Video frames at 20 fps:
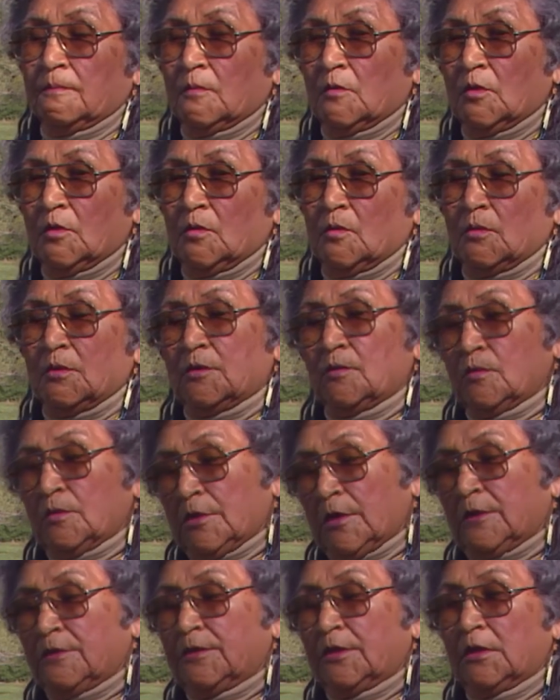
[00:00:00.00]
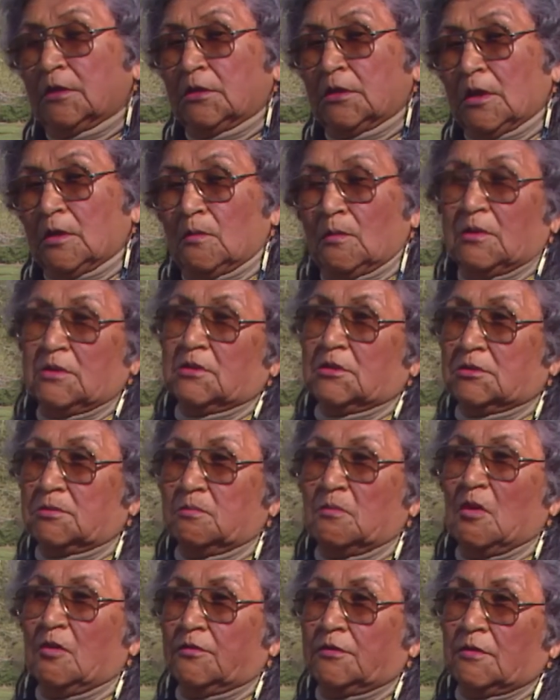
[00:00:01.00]
we, we, they think that we
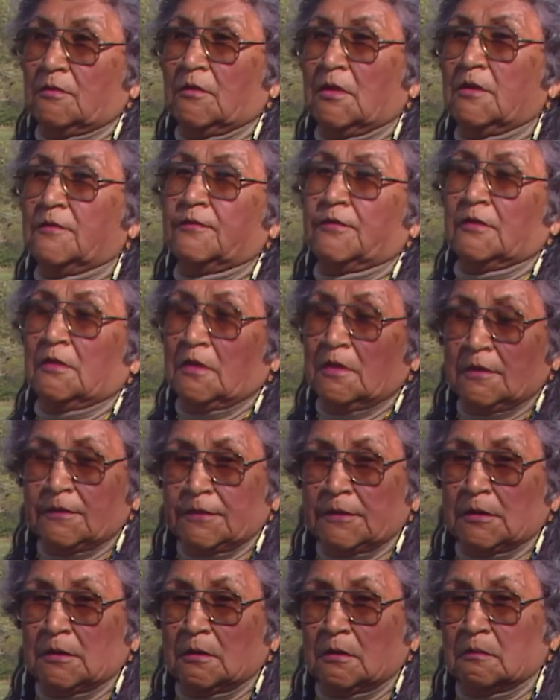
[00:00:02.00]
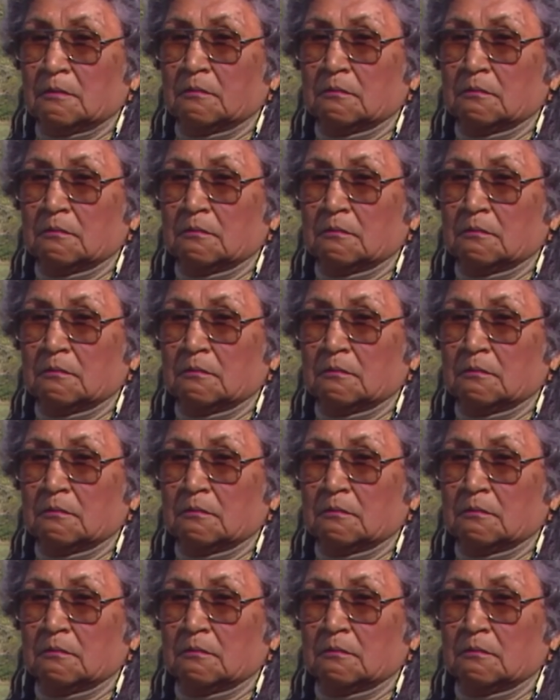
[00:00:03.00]
just moved away for nothing.